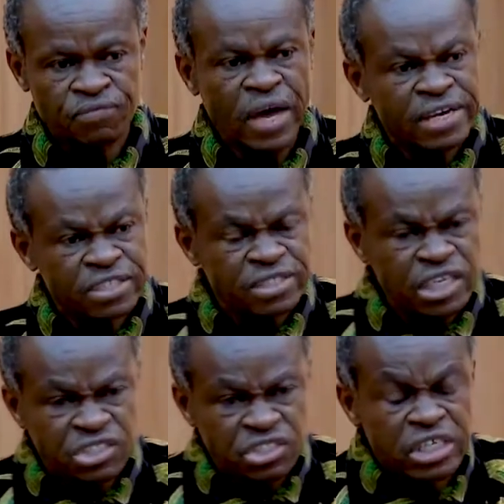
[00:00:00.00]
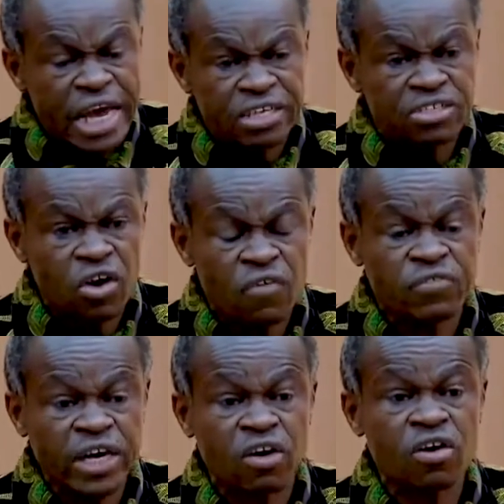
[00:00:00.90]
That is the state of
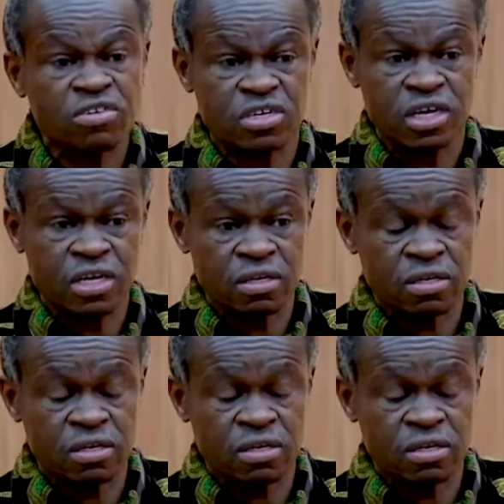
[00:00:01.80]
the continent.